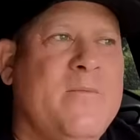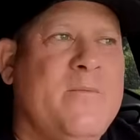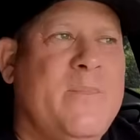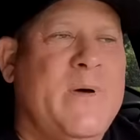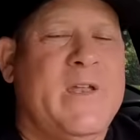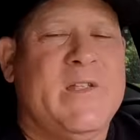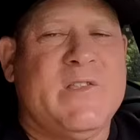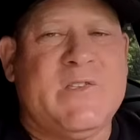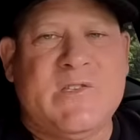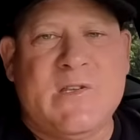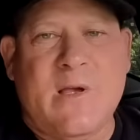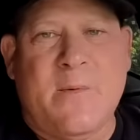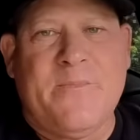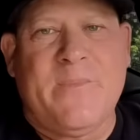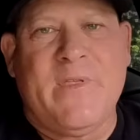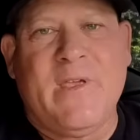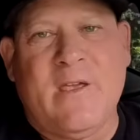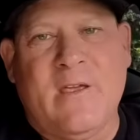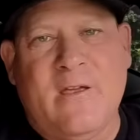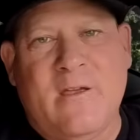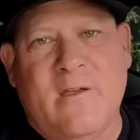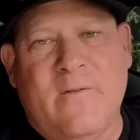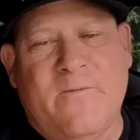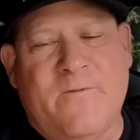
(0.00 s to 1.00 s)
But it's
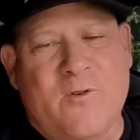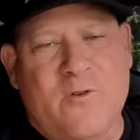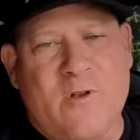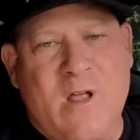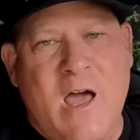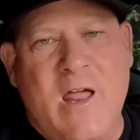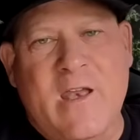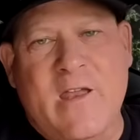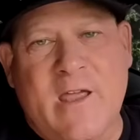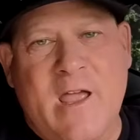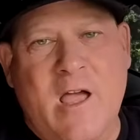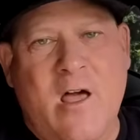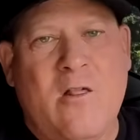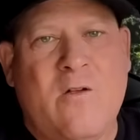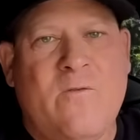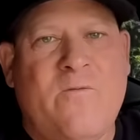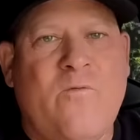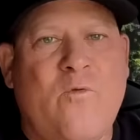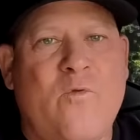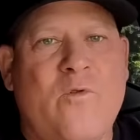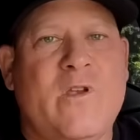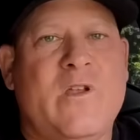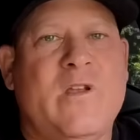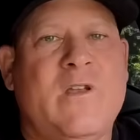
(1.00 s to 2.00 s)
something, if you're not in
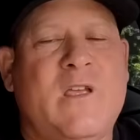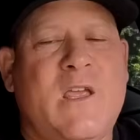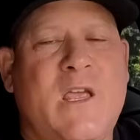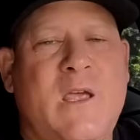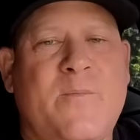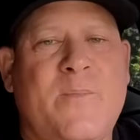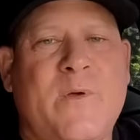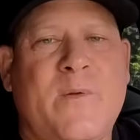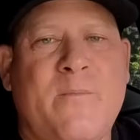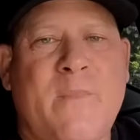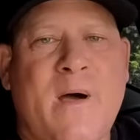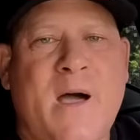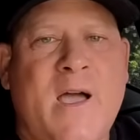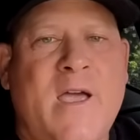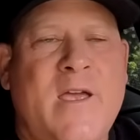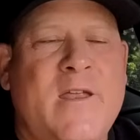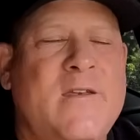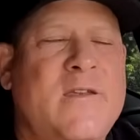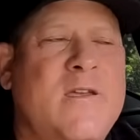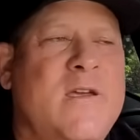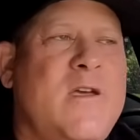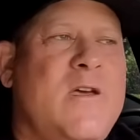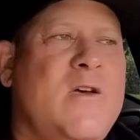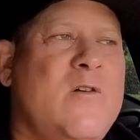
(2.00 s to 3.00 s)
California, to keep in
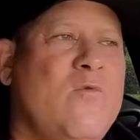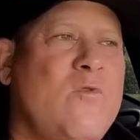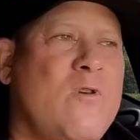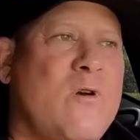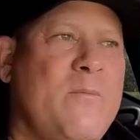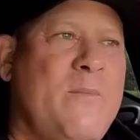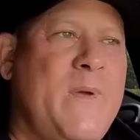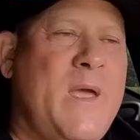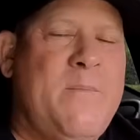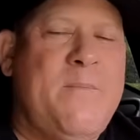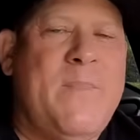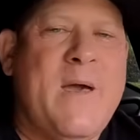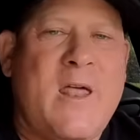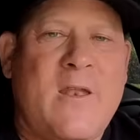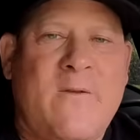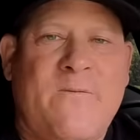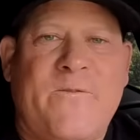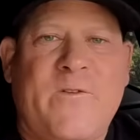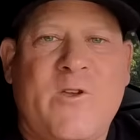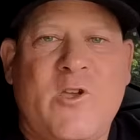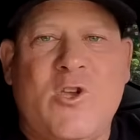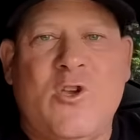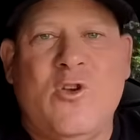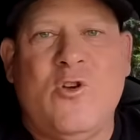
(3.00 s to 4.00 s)
mind or it may
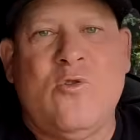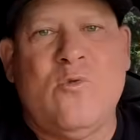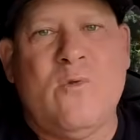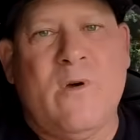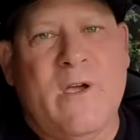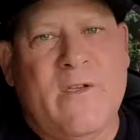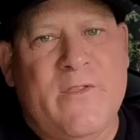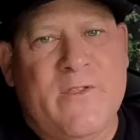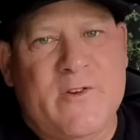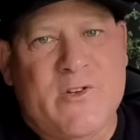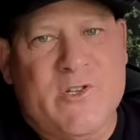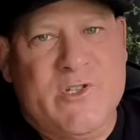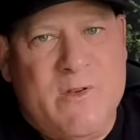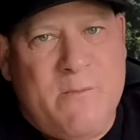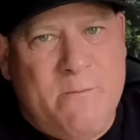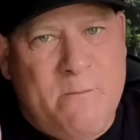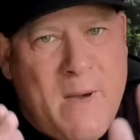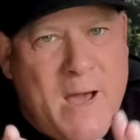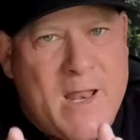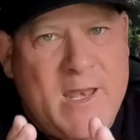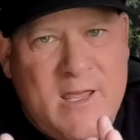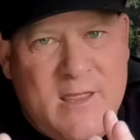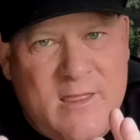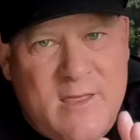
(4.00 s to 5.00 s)
benefit you, and there's some
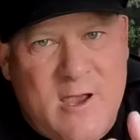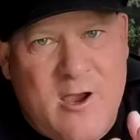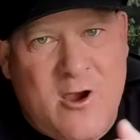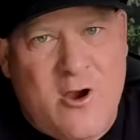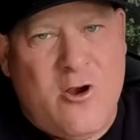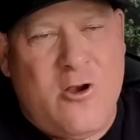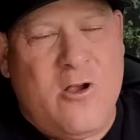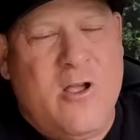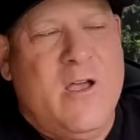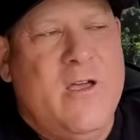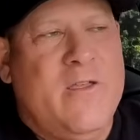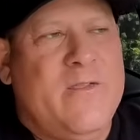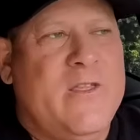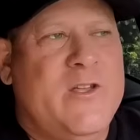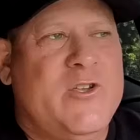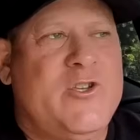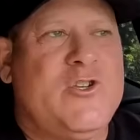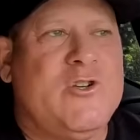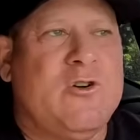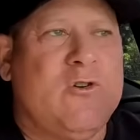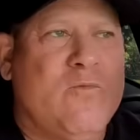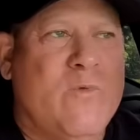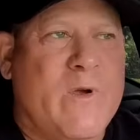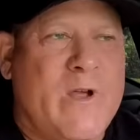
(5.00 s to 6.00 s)
money there
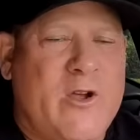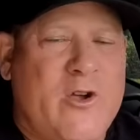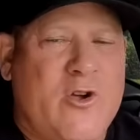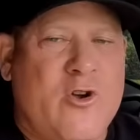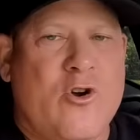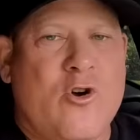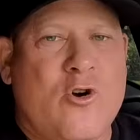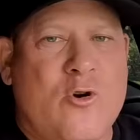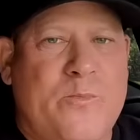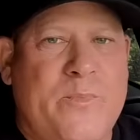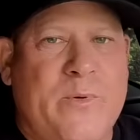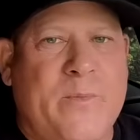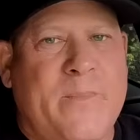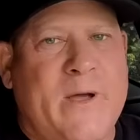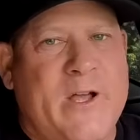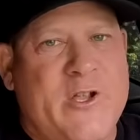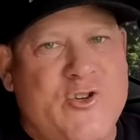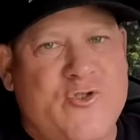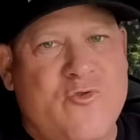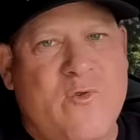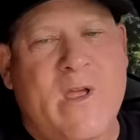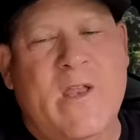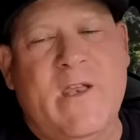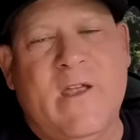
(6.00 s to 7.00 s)
that you'll recoup by
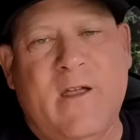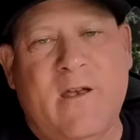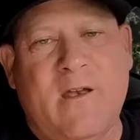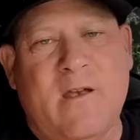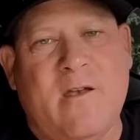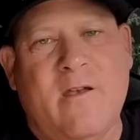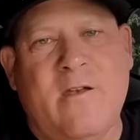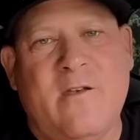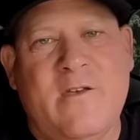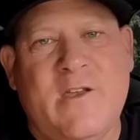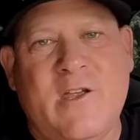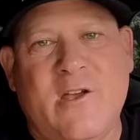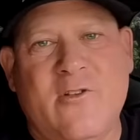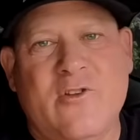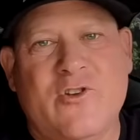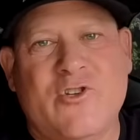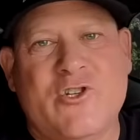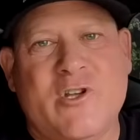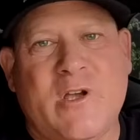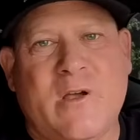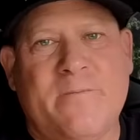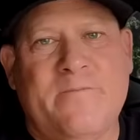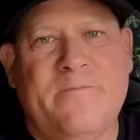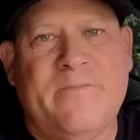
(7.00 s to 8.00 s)
trading it in a
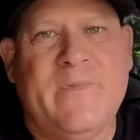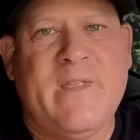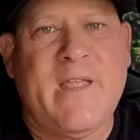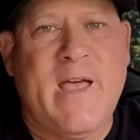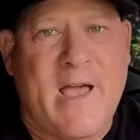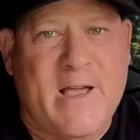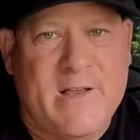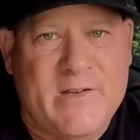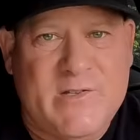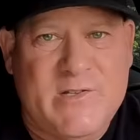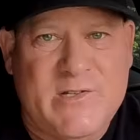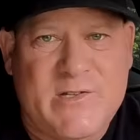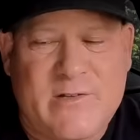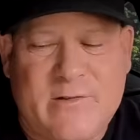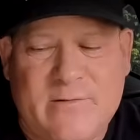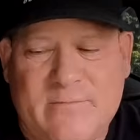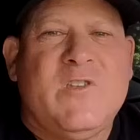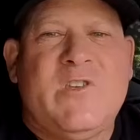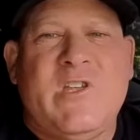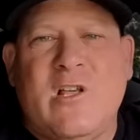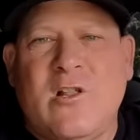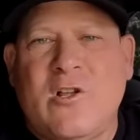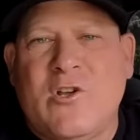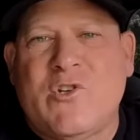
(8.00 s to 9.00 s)
dealership. Next,
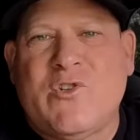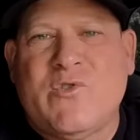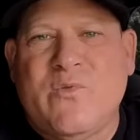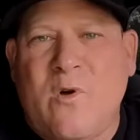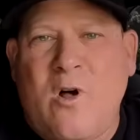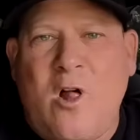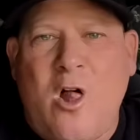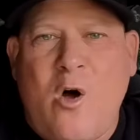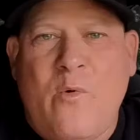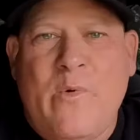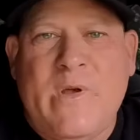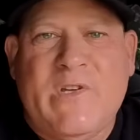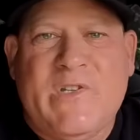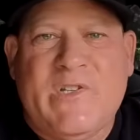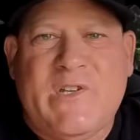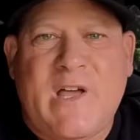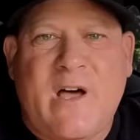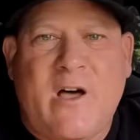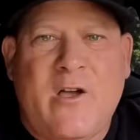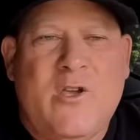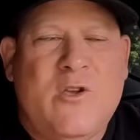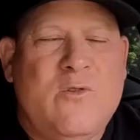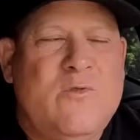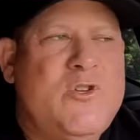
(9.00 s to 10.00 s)
dealers will always
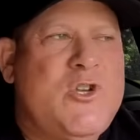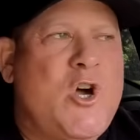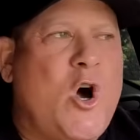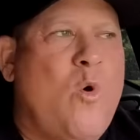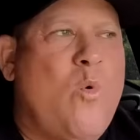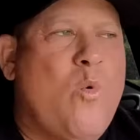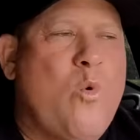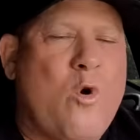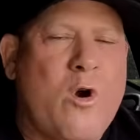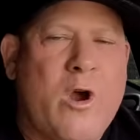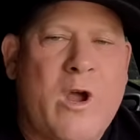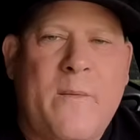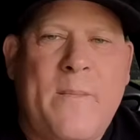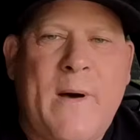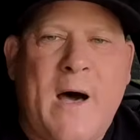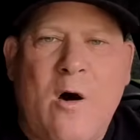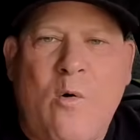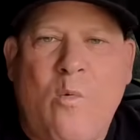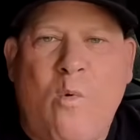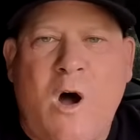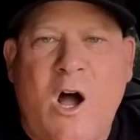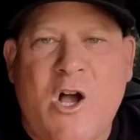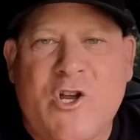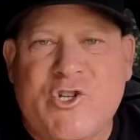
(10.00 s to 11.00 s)
tell you don't worry
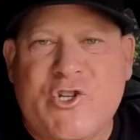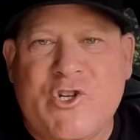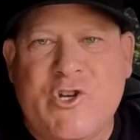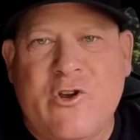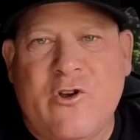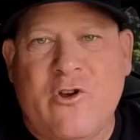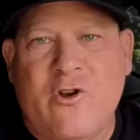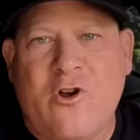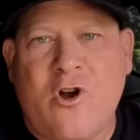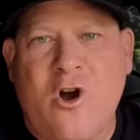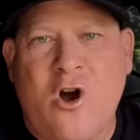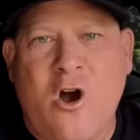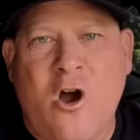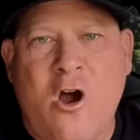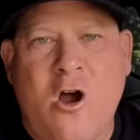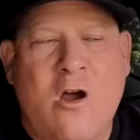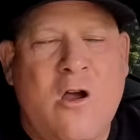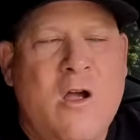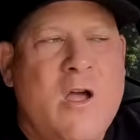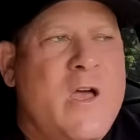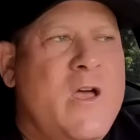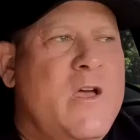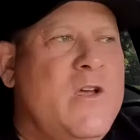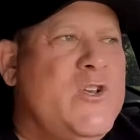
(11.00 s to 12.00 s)
about washing your
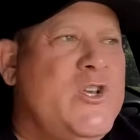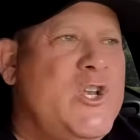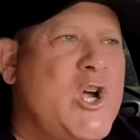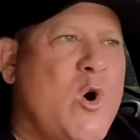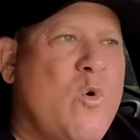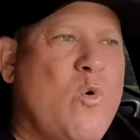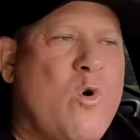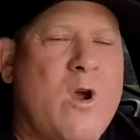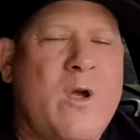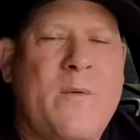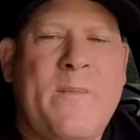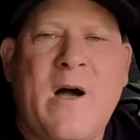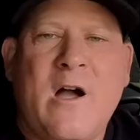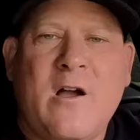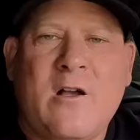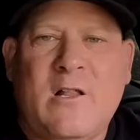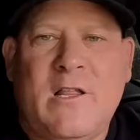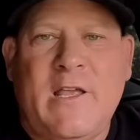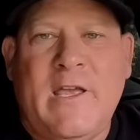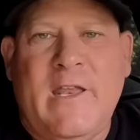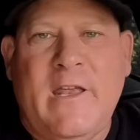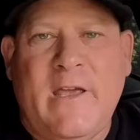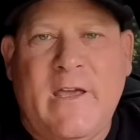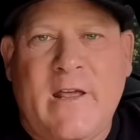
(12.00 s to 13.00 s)
car, don't worry about
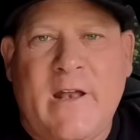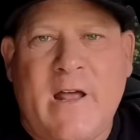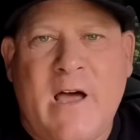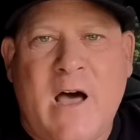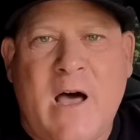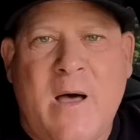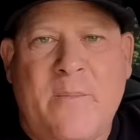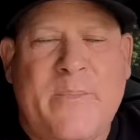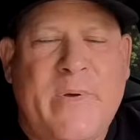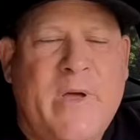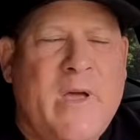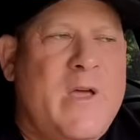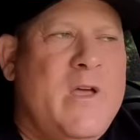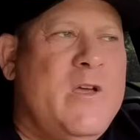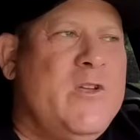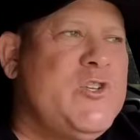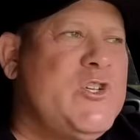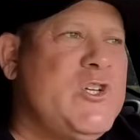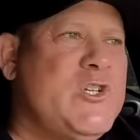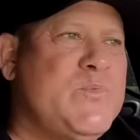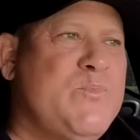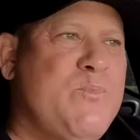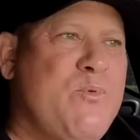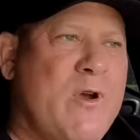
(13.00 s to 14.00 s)
cleaning it up,
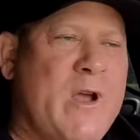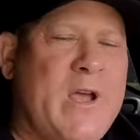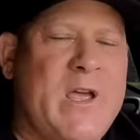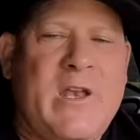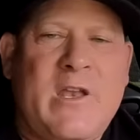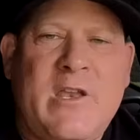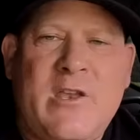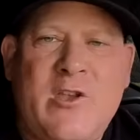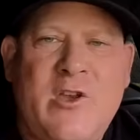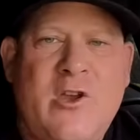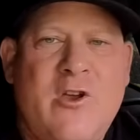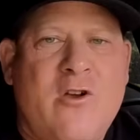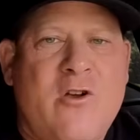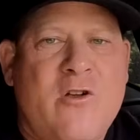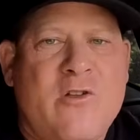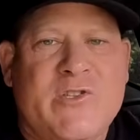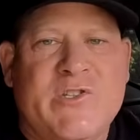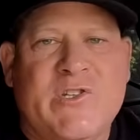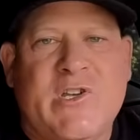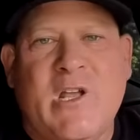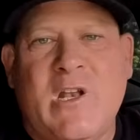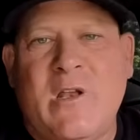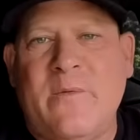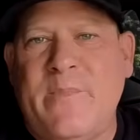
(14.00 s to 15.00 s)
just bring it in here.
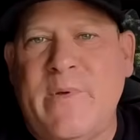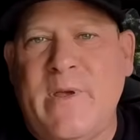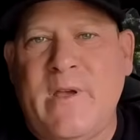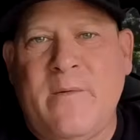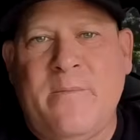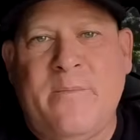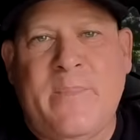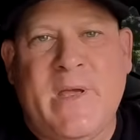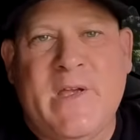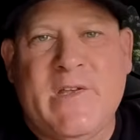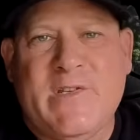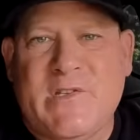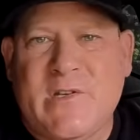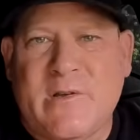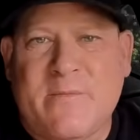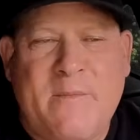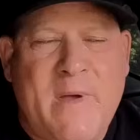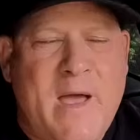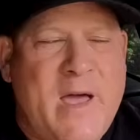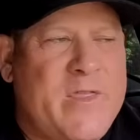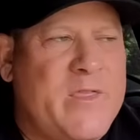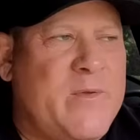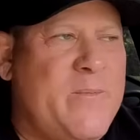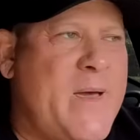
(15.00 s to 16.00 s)
It's going to be a basic
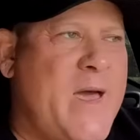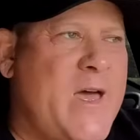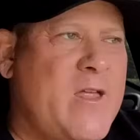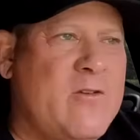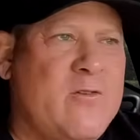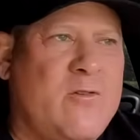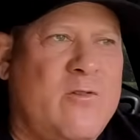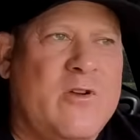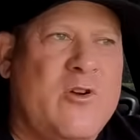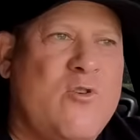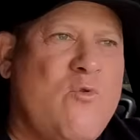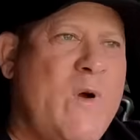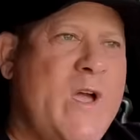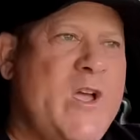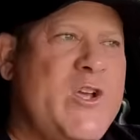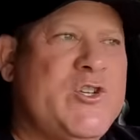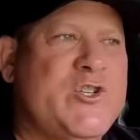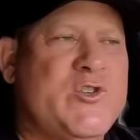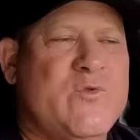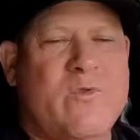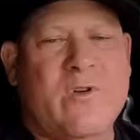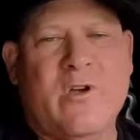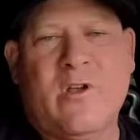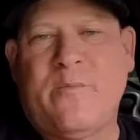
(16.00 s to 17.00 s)
mathematical
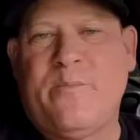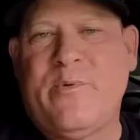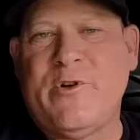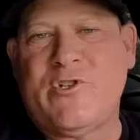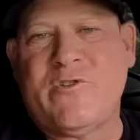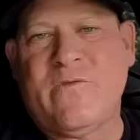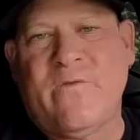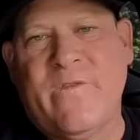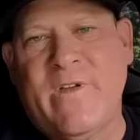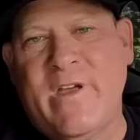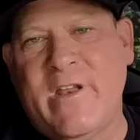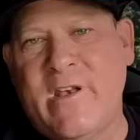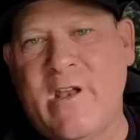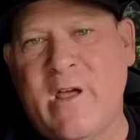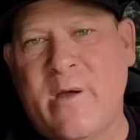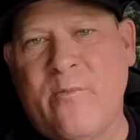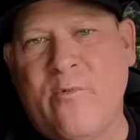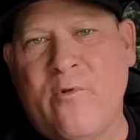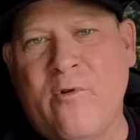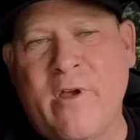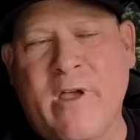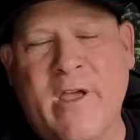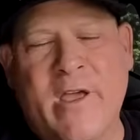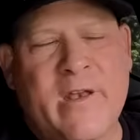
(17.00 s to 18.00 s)
equation. We're going to put your VIN
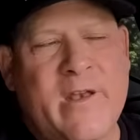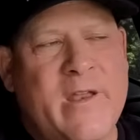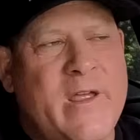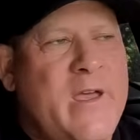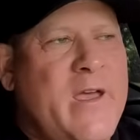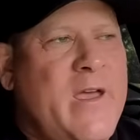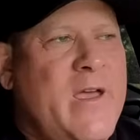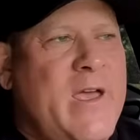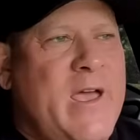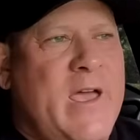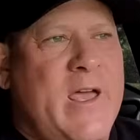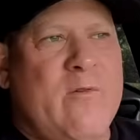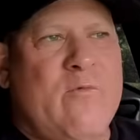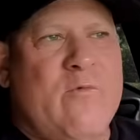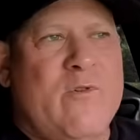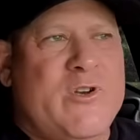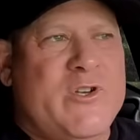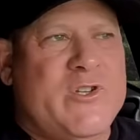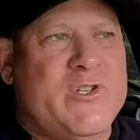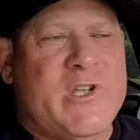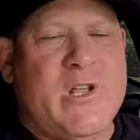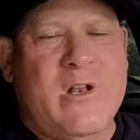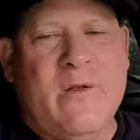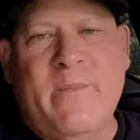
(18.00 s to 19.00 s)
number in, and we're
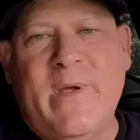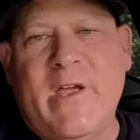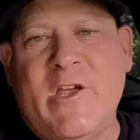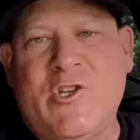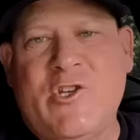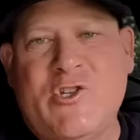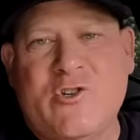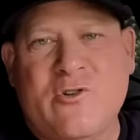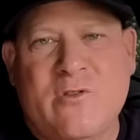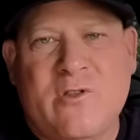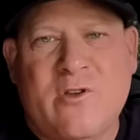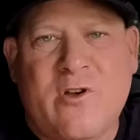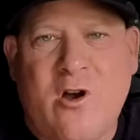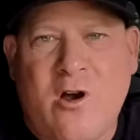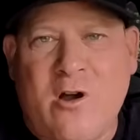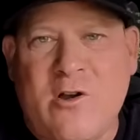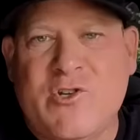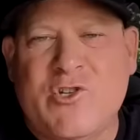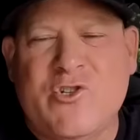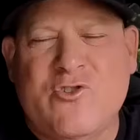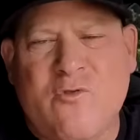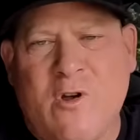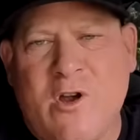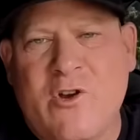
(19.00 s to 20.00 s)
just going to make sure the car
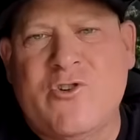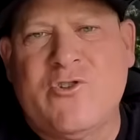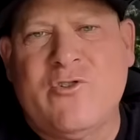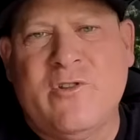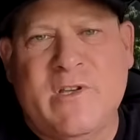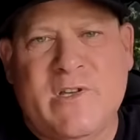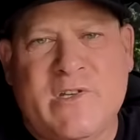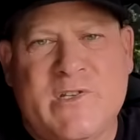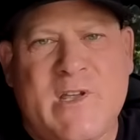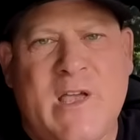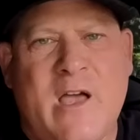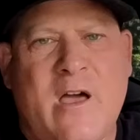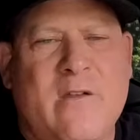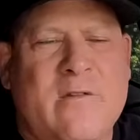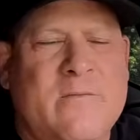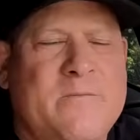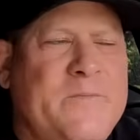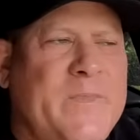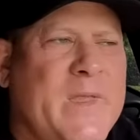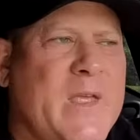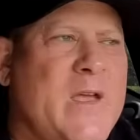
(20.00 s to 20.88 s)
is structurally sound.